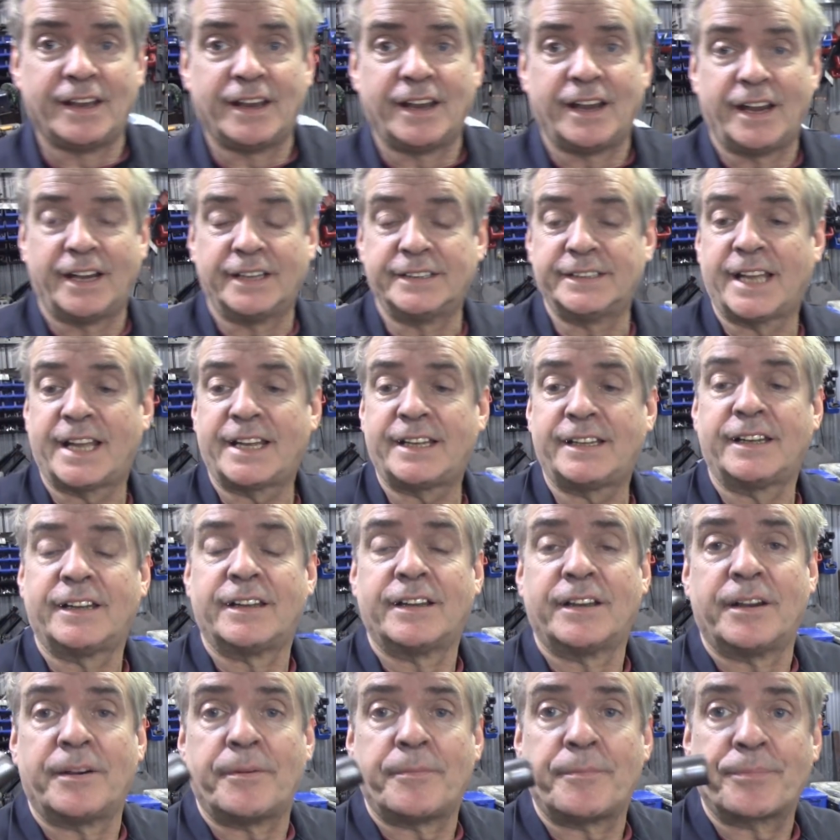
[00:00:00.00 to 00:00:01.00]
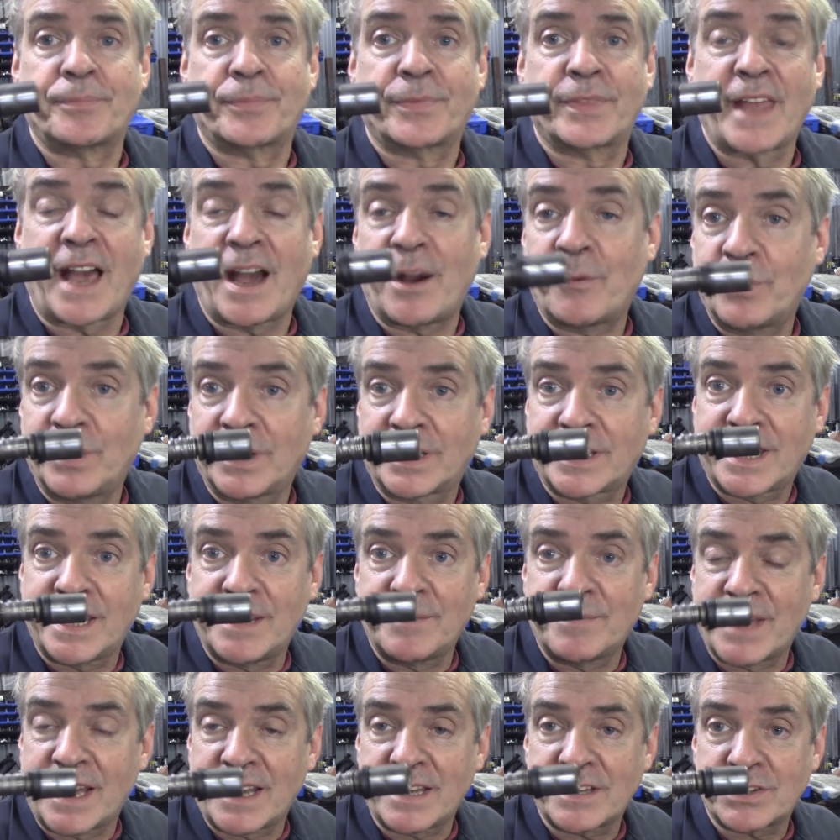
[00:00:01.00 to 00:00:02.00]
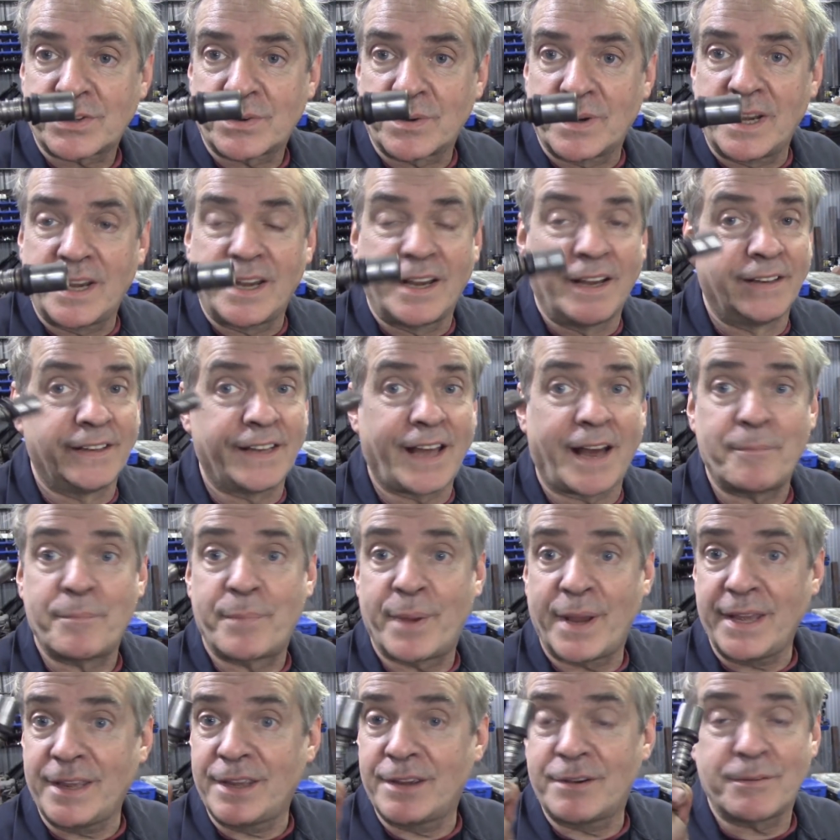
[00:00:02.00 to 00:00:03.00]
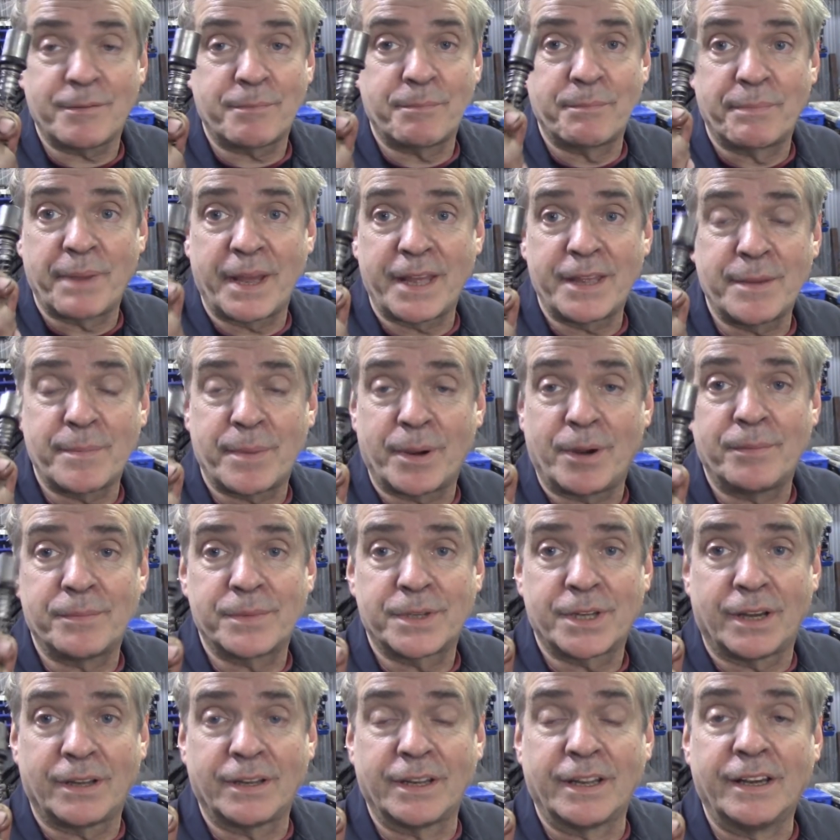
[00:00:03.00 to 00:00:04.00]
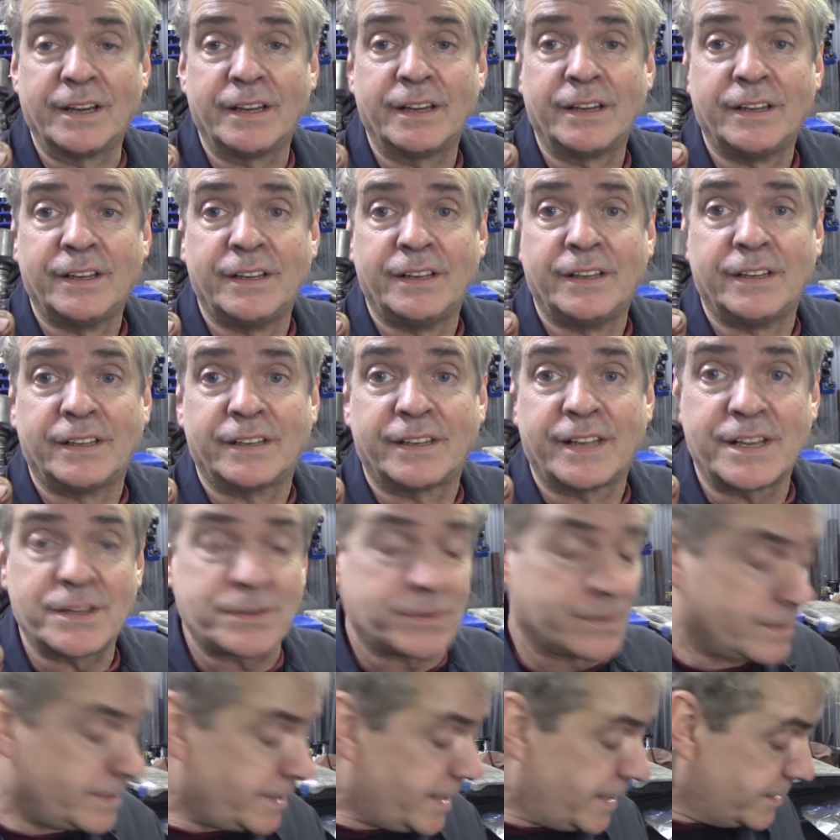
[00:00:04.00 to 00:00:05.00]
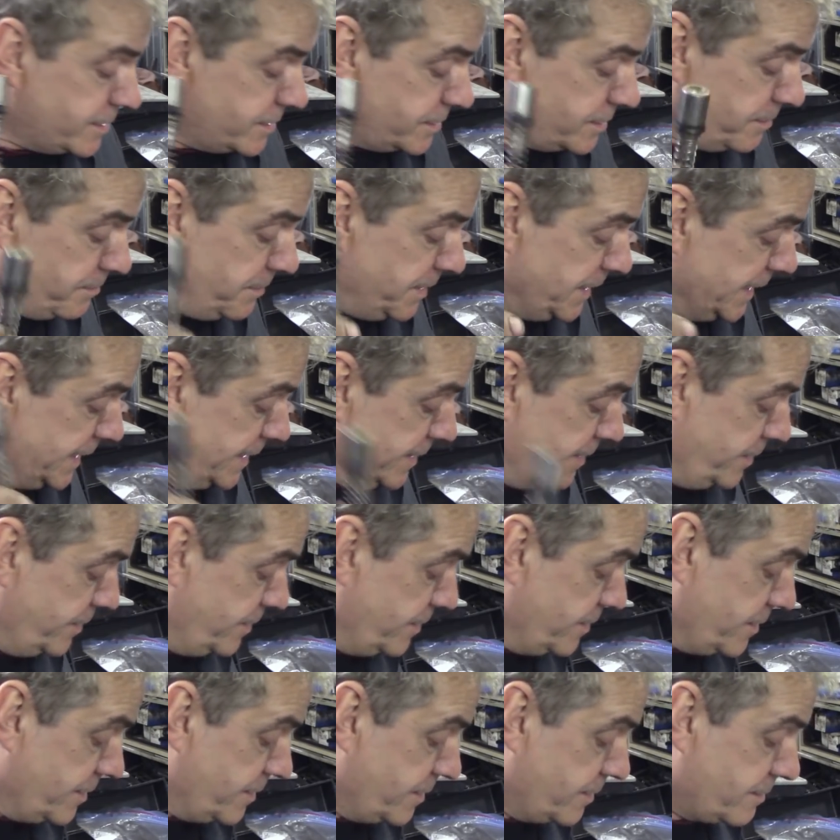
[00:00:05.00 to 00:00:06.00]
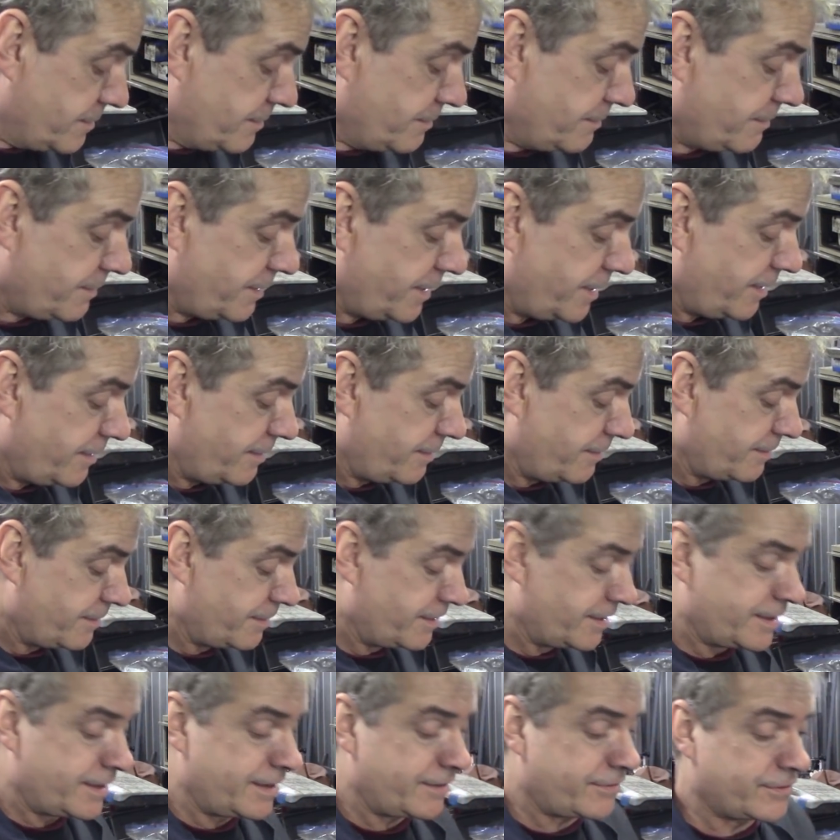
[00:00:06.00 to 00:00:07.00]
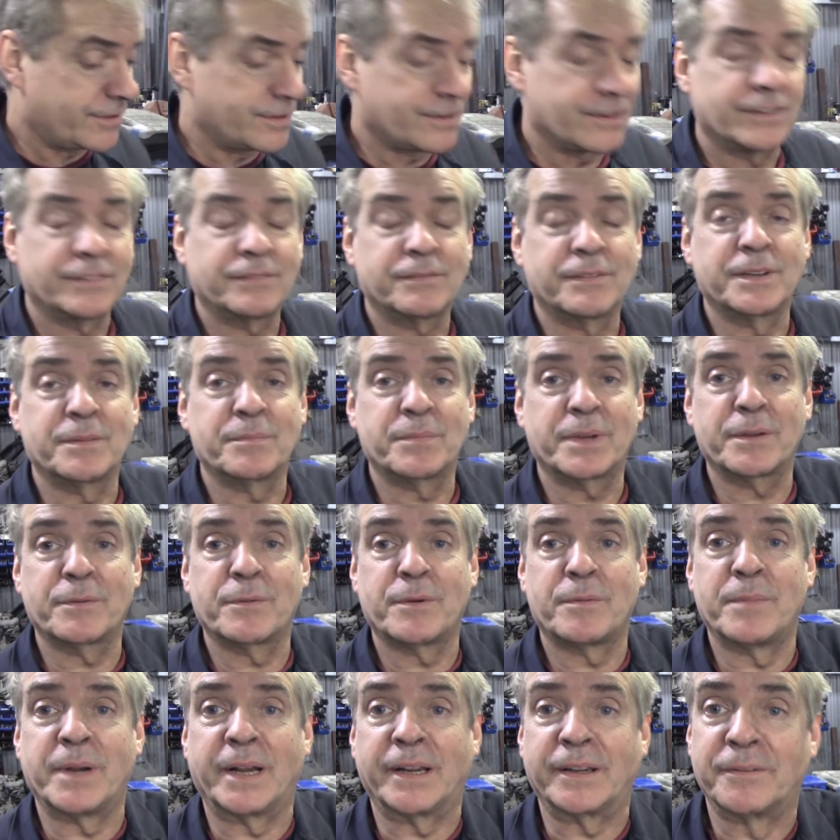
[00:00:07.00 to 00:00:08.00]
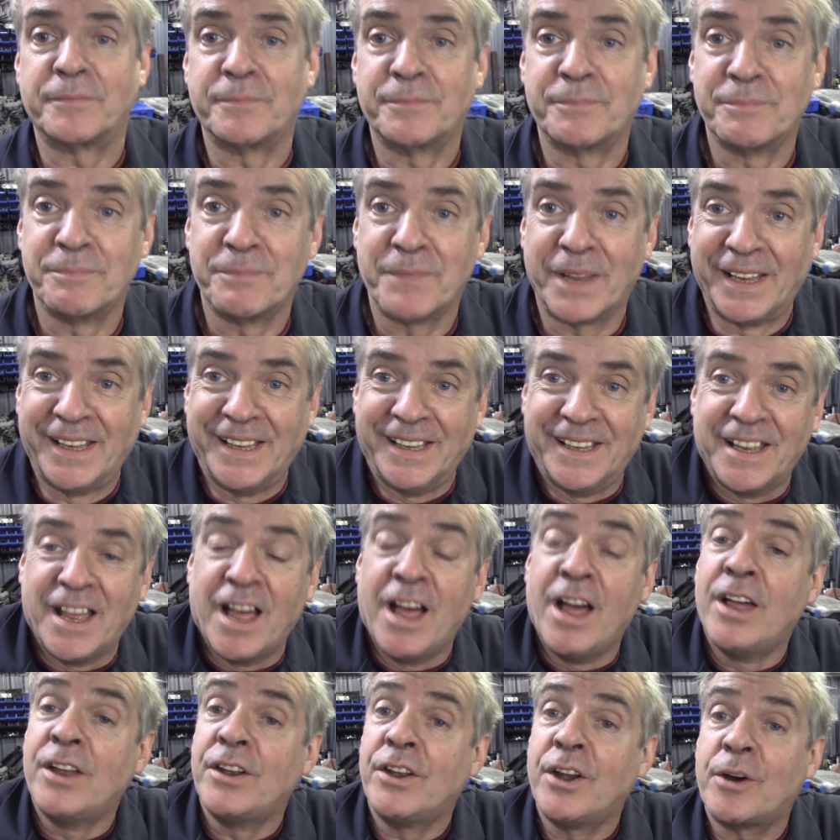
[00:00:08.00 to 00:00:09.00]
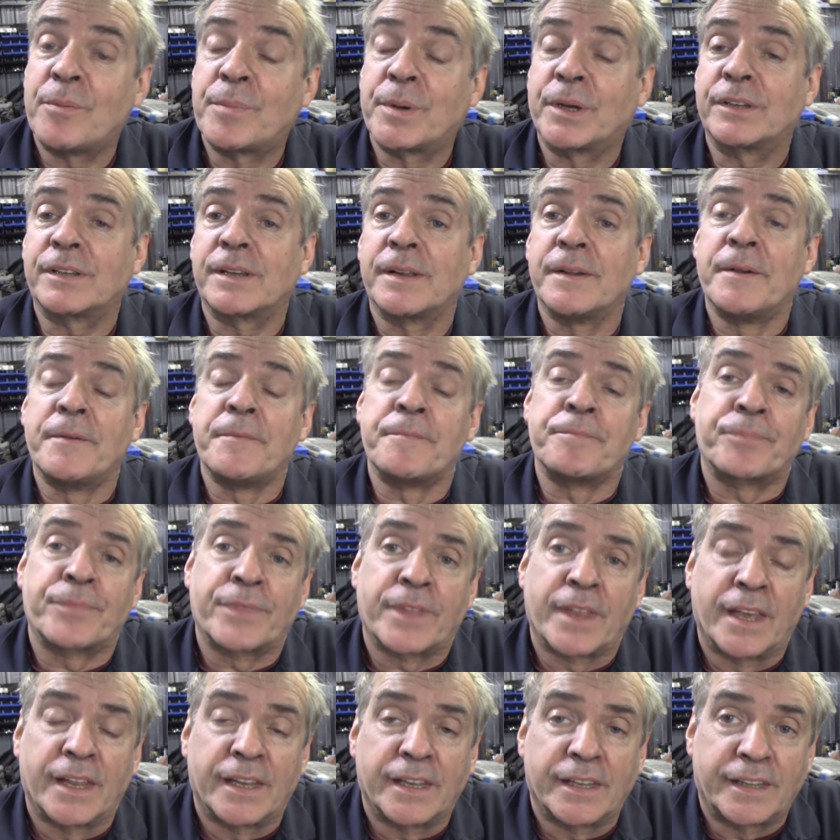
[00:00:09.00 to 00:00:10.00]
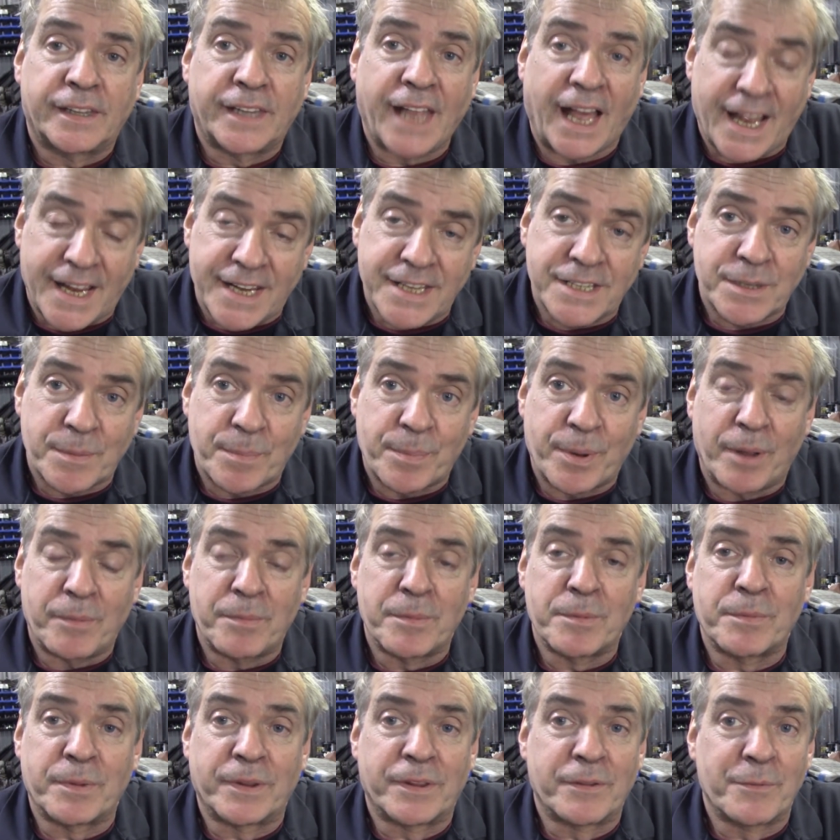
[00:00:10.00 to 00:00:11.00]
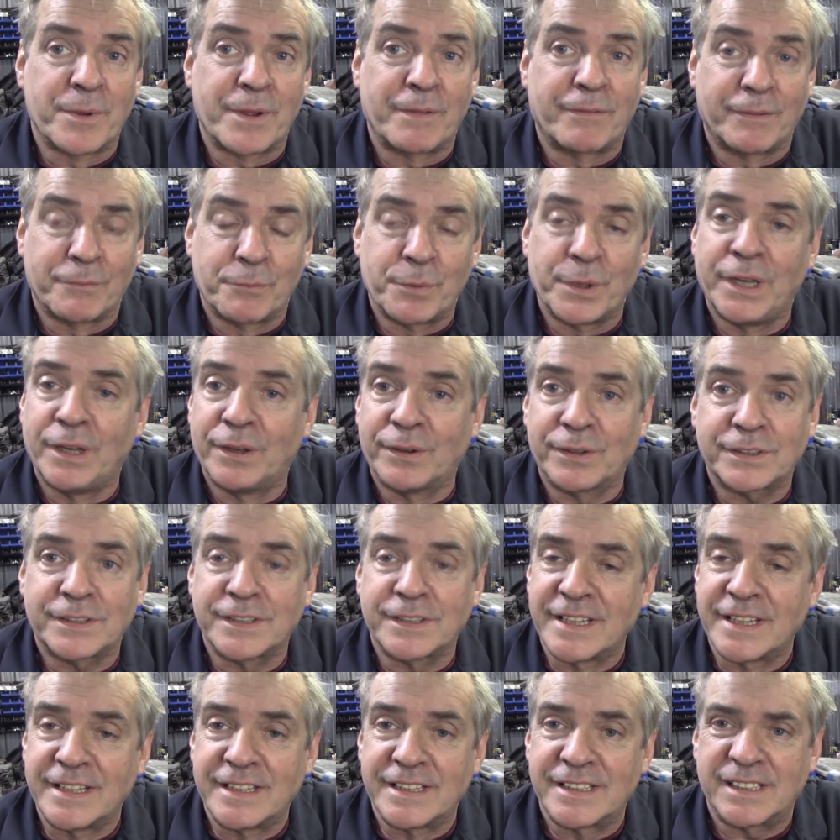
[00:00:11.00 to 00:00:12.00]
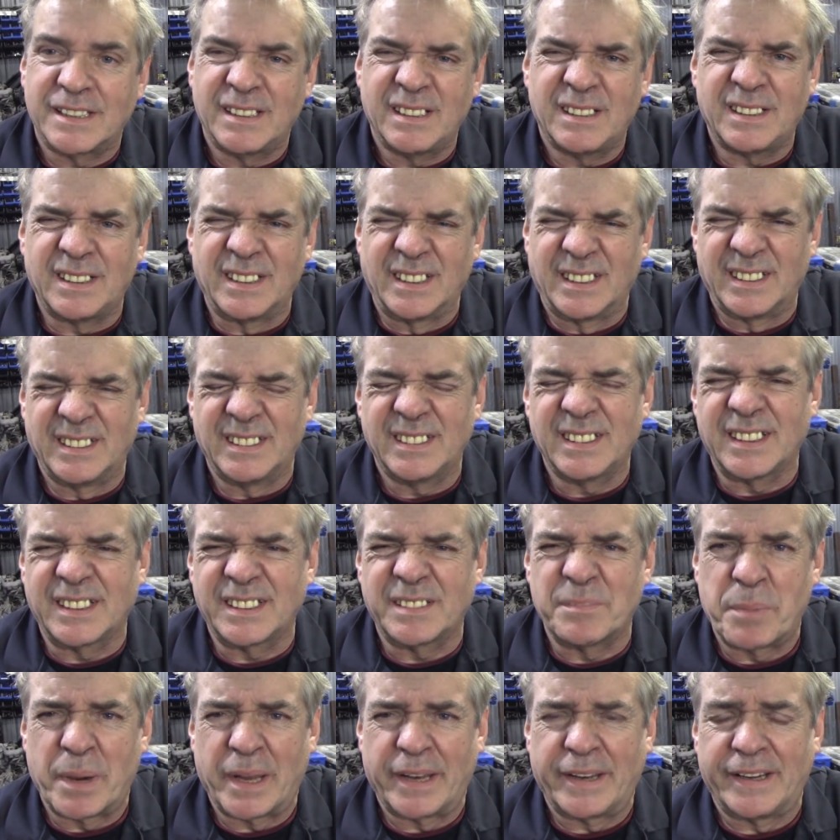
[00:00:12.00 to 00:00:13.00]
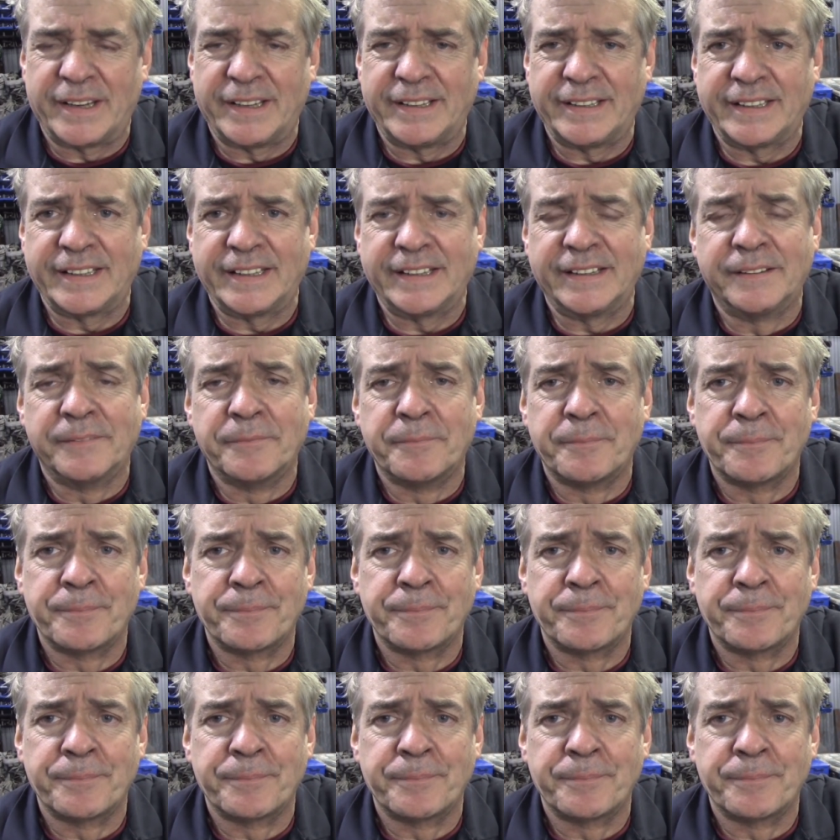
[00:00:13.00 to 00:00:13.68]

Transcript: And then that will keep that square. And I bet your bottom dollar, these would last 1,000,000 years. And if they don't, we can bring one back. No, but that is the problem with them. We looked we said, oh, that's a bad idea.